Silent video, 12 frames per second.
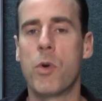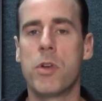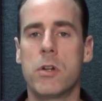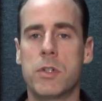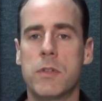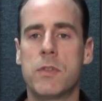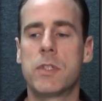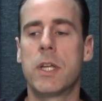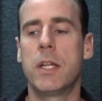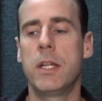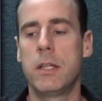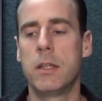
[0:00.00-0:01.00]
years of
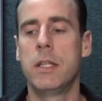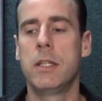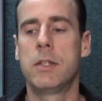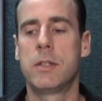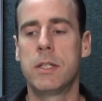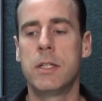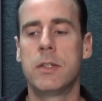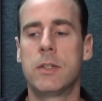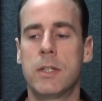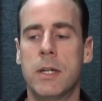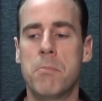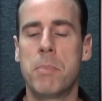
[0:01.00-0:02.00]
study, these bends
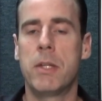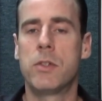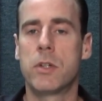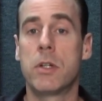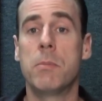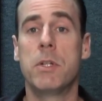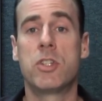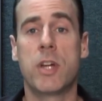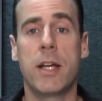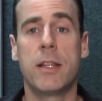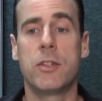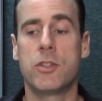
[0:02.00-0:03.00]
are going to be
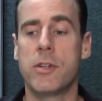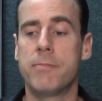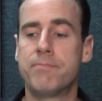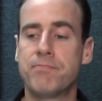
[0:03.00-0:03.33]
challenging.